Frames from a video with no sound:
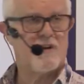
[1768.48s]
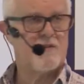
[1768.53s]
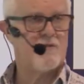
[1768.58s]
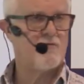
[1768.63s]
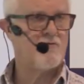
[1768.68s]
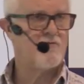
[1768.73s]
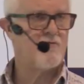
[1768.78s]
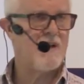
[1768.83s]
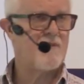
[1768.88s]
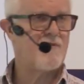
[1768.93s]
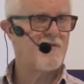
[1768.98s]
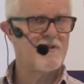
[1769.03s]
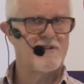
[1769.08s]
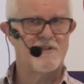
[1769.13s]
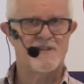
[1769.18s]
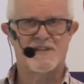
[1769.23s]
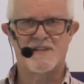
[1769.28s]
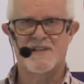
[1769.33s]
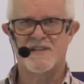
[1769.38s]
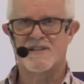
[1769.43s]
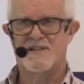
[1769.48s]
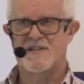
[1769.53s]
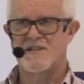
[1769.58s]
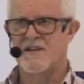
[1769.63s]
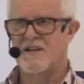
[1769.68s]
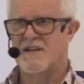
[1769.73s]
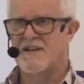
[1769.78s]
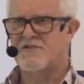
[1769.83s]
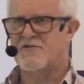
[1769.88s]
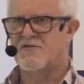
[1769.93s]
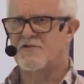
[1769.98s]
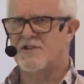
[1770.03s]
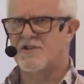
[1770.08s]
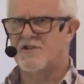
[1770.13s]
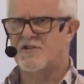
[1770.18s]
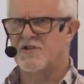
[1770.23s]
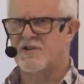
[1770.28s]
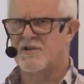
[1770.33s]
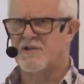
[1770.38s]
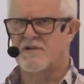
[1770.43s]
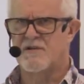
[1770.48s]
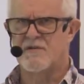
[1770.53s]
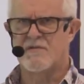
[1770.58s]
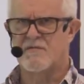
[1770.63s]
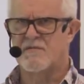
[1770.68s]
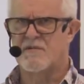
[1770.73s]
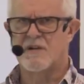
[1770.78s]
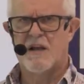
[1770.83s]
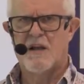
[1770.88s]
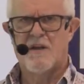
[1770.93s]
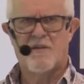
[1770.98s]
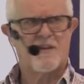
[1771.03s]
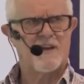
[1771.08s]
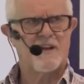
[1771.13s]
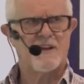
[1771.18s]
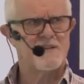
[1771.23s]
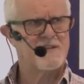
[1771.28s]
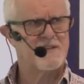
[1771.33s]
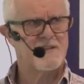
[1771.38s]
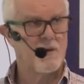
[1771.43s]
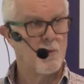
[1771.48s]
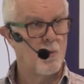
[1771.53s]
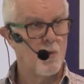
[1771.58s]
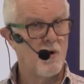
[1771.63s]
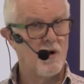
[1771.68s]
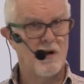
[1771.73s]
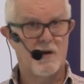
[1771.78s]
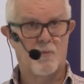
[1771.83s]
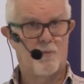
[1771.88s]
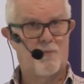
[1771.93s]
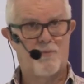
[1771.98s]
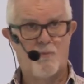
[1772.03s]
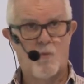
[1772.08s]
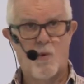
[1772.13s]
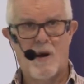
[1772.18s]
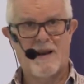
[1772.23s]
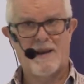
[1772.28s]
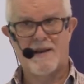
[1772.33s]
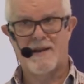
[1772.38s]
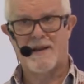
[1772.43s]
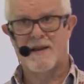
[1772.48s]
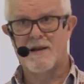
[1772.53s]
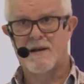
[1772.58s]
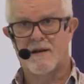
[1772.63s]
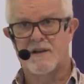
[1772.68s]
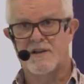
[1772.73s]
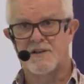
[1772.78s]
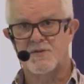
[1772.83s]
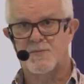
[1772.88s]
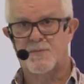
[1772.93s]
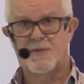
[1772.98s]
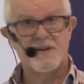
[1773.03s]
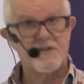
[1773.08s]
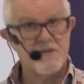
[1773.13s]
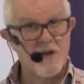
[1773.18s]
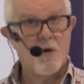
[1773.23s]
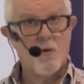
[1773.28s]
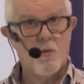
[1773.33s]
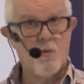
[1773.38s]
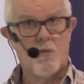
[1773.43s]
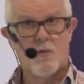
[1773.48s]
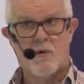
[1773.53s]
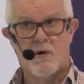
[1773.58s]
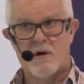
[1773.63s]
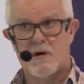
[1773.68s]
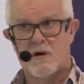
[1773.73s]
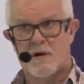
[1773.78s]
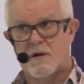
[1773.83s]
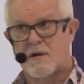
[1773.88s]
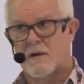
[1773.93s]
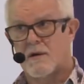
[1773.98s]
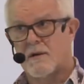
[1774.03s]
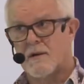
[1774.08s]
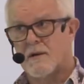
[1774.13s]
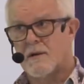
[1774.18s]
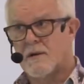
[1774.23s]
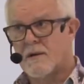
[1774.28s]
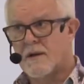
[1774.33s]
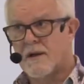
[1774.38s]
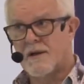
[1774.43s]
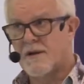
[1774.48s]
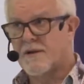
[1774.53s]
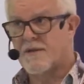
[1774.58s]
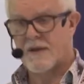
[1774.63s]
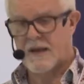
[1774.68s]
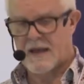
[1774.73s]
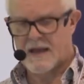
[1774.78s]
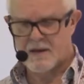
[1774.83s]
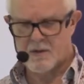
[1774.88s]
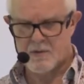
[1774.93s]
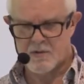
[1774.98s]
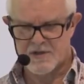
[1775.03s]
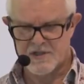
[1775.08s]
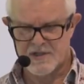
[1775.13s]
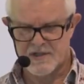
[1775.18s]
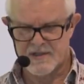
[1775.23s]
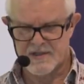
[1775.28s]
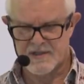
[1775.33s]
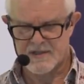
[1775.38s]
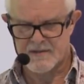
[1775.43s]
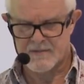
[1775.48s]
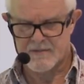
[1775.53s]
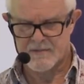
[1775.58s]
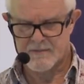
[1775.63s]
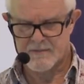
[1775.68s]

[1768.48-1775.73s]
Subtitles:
references to literature and things that work well in English but don't work in other languages.